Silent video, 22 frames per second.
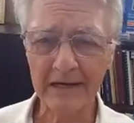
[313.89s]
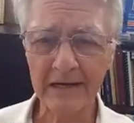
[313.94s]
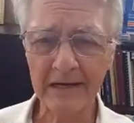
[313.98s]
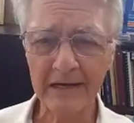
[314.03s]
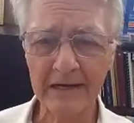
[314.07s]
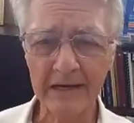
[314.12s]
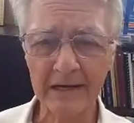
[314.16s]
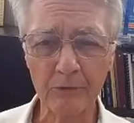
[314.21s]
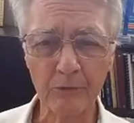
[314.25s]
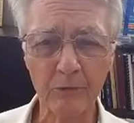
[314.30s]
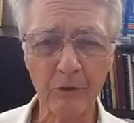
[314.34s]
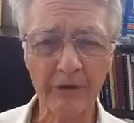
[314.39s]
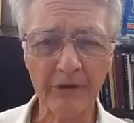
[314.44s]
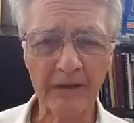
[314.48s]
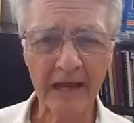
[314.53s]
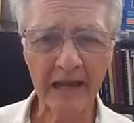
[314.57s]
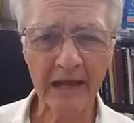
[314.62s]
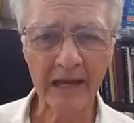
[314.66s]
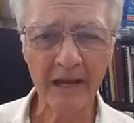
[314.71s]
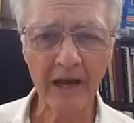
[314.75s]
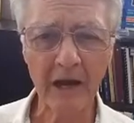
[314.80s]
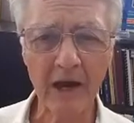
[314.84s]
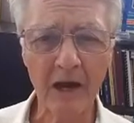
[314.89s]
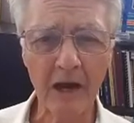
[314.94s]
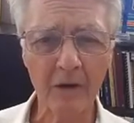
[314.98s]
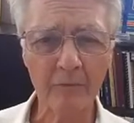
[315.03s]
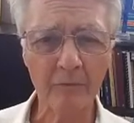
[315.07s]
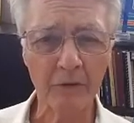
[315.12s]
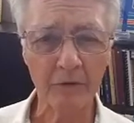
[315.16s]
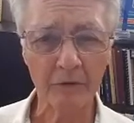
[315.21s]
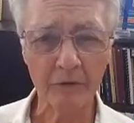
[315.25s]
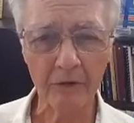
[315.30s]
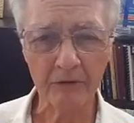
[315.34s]
It will not
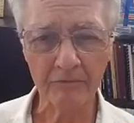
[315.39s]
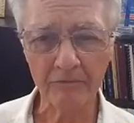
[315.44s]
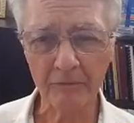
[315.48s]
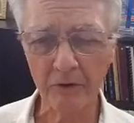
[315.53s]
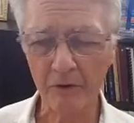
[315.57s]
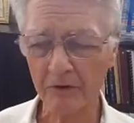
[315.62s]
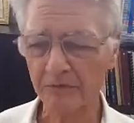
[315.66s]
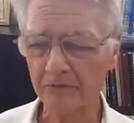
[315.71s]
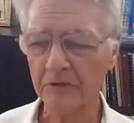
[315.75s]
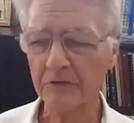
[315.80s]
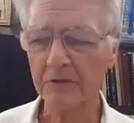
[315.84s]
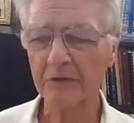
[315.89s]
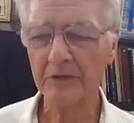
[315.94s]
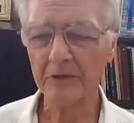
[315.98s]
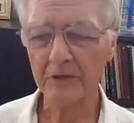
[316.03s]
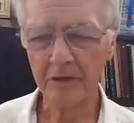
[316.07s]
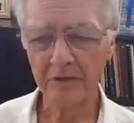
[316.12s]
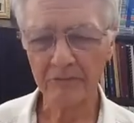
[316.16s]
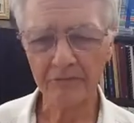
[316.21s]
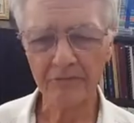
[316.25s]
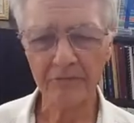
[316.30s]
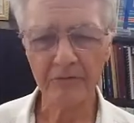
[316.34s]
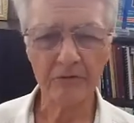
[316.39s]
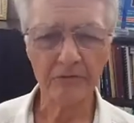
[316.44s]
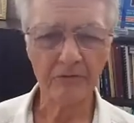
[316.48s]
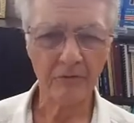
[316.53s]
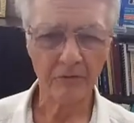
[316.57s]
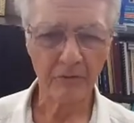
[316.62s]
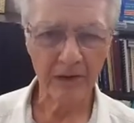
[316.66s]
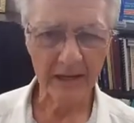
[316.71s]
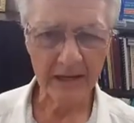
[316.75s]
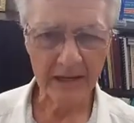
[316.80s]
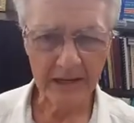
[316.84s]
harm you. Of course, if you've
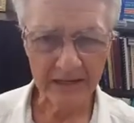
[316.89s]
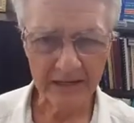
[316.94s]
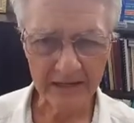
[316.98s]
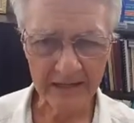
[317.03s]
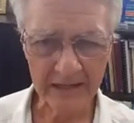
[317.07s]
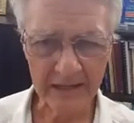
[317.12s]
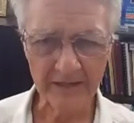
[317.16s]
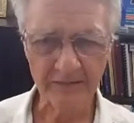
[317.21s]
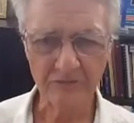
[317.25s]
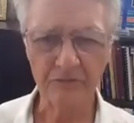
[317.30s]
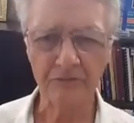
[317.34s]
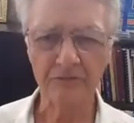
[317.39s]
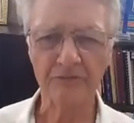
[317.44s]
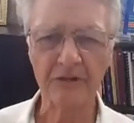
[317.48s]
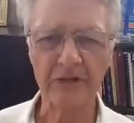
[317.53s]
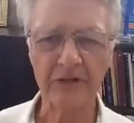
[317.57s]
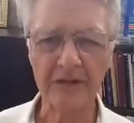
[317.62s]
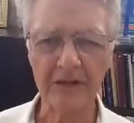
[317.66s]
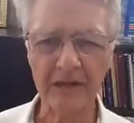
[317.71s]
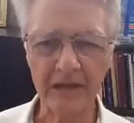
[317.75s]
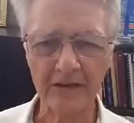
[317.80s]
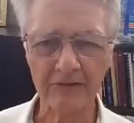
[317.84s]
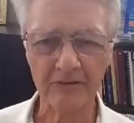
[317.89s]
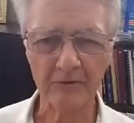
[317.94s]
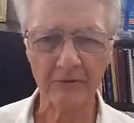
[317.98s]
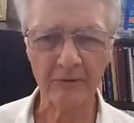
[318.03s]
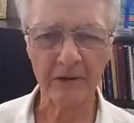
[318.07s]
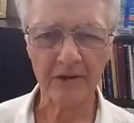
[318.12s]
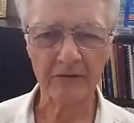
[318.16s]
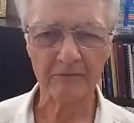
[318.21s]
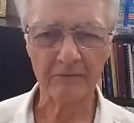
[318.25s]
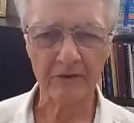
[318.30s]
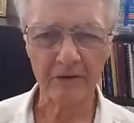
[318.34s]
already had cancer, skin cancer,
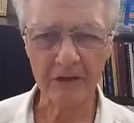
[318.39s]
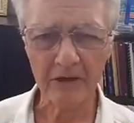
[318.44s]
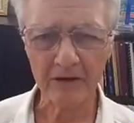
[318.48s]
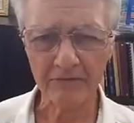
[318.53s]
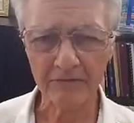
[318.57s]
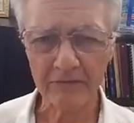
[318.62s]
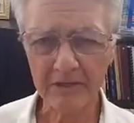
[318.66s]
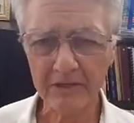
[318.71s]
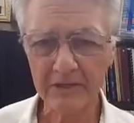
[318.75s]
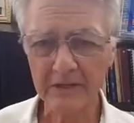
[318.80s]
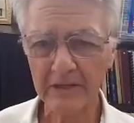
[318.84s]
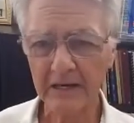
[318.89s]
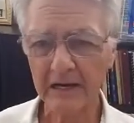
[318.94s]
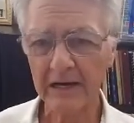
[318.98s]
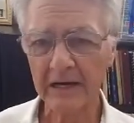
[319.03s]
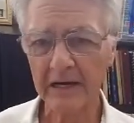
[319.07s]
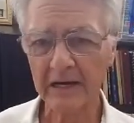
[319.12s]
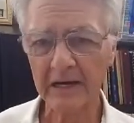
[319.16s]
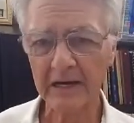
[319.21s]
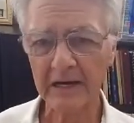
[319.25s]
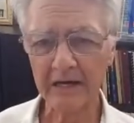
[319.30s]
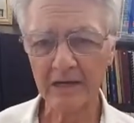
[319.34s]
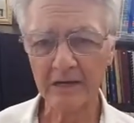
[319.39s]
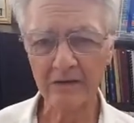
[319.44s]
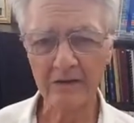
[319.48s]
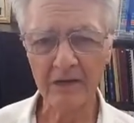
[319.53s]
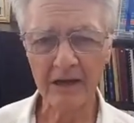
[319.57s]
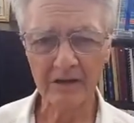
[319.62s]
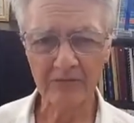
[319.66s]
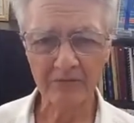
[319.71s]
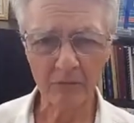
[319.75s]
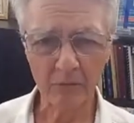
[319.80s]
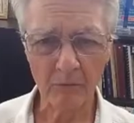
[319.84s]
whatever else,
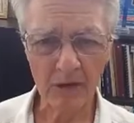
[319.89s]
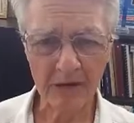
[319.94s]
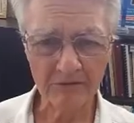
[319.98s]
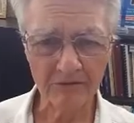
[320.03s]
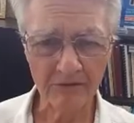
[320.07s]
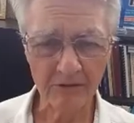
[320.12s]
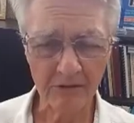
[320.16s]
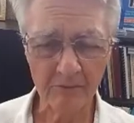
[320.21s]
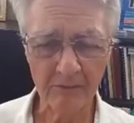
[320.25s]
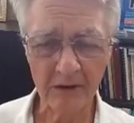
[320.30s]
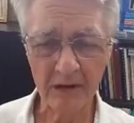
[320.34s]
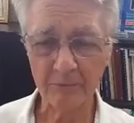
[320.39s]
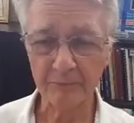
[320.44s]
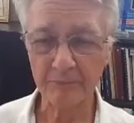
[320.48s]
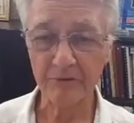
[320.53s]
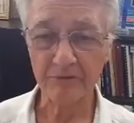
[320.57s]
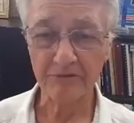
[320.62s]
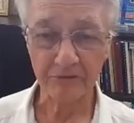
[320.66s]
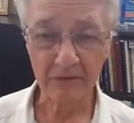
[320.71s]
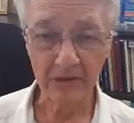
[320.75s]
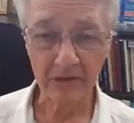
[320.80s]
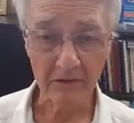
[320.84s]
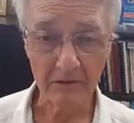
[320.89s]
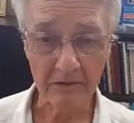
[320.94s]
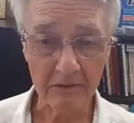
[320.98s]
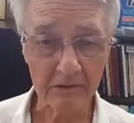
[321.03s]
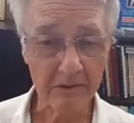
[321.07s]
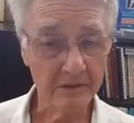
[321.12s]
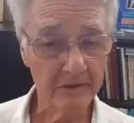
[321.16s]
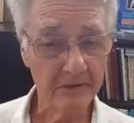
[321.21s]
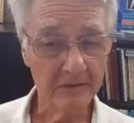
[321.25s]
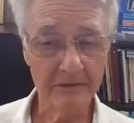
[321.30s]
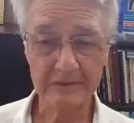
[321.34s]
you have to watch the amount. But still,
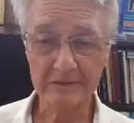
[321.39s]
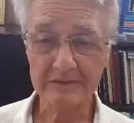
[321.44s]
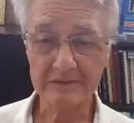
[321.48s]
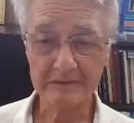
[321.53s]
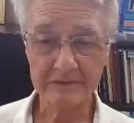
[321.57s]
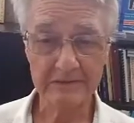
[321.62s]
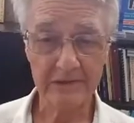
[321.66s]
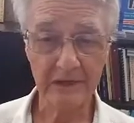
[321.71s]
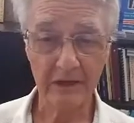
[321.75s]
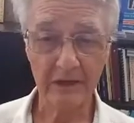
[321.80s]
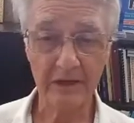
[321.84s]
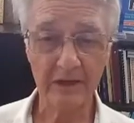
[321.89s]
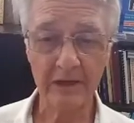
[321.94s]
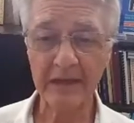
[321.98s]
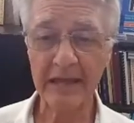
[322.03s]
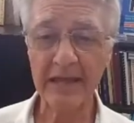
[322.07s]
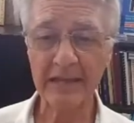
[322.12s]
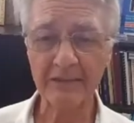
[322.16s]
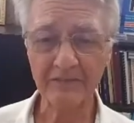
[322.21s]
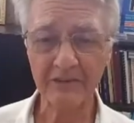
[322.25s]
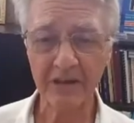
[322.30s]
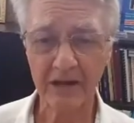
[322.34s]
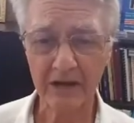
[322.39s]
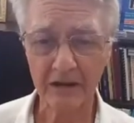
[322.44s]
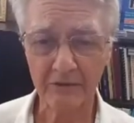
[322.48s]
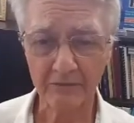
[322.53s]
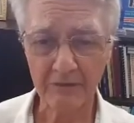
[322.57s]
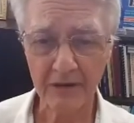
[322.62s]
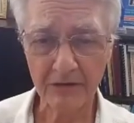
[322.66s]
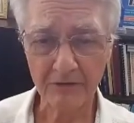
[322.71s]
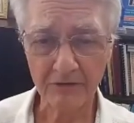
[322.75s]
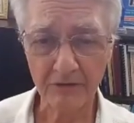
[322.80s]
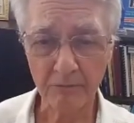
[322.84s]
you can't
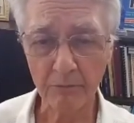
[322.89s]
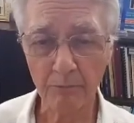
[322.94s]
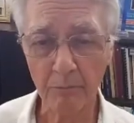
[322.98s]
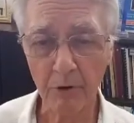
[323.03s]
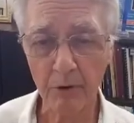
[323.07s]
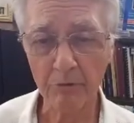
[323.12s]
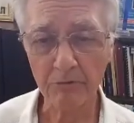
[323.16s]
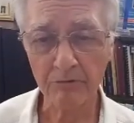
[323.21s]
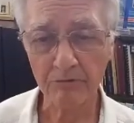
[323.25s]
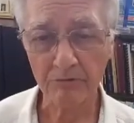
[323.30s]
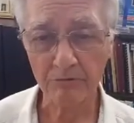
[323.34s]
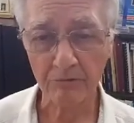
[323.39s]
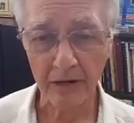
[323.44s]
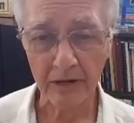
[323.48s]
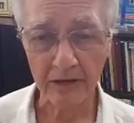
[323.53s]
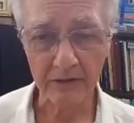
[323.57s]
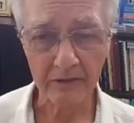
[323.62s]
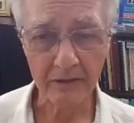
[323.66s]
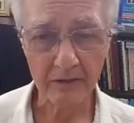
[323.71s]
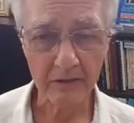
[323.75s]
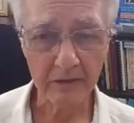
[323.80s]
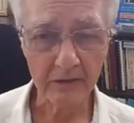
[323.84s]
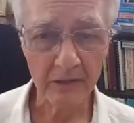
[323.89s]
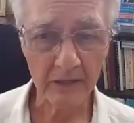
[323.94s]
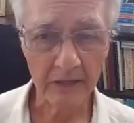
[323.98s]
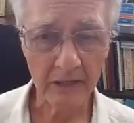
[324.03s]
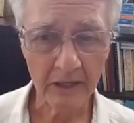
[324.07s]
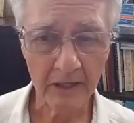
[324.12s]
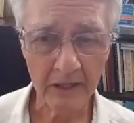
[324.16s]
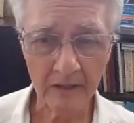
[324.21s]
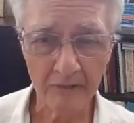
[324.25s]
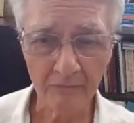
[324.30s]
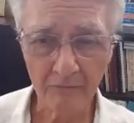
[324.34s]
sacrifice bone strength
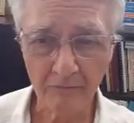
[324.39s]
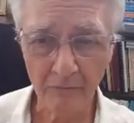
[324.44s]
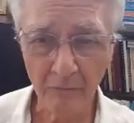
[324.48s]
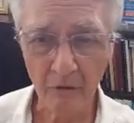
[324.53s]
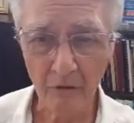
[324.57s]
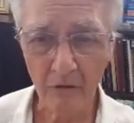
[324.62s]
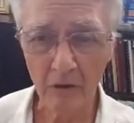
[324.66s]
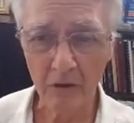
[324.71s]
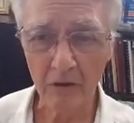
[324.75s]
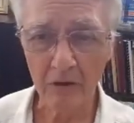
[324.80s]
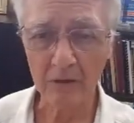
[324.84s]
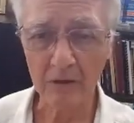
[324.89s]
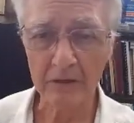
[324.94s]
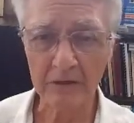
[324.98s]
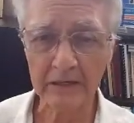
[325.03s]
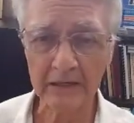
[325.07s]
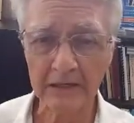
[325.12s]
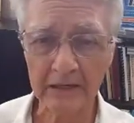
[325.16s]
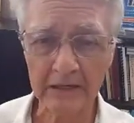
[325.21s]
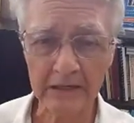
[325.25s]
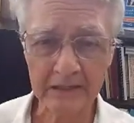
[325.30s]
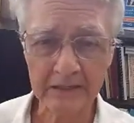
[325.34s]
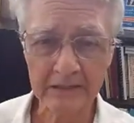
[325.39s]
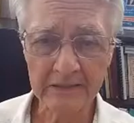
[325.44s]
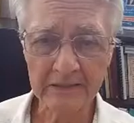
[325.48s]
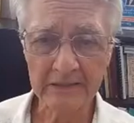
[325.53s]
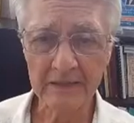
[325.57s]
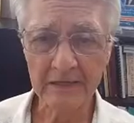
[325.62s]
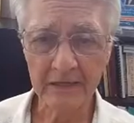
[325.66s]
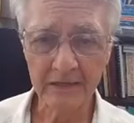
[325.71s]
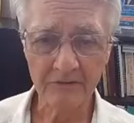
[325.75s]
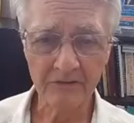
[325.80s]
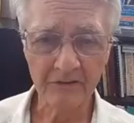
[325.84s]
for
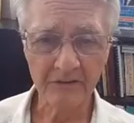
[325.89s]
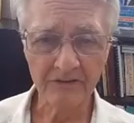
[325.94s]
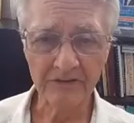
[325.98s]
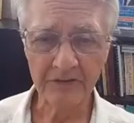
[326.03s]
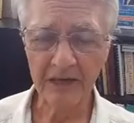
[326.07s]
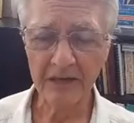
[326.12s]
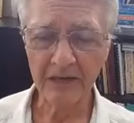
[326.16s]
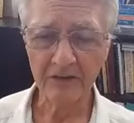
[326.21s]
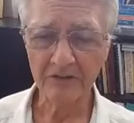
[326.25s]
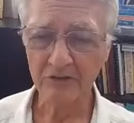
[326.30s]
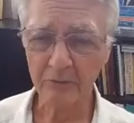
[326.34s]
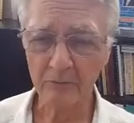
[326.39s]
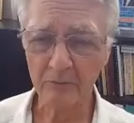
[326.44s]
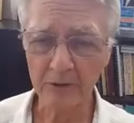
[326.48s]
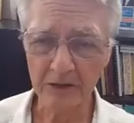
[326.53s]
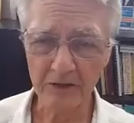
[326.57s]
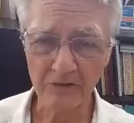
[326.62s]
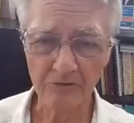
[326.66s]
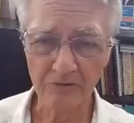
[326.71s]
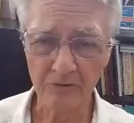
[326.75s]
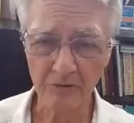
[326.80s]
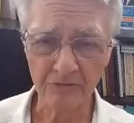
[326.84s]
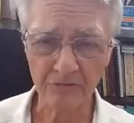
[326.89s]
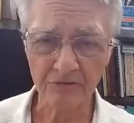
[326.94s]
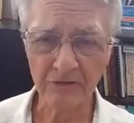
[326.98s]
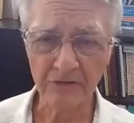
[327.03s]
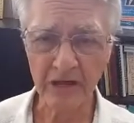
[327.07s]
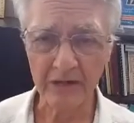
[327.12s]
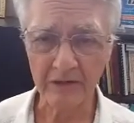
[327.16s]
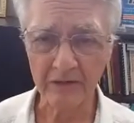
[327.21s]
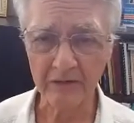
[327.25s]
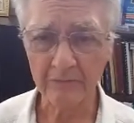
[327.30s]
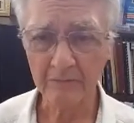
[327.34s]
just getting some additional
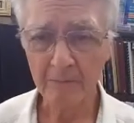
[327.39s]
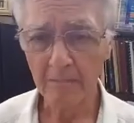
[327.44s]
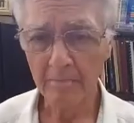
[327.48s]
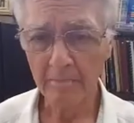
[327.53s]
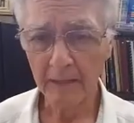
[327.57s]
sun.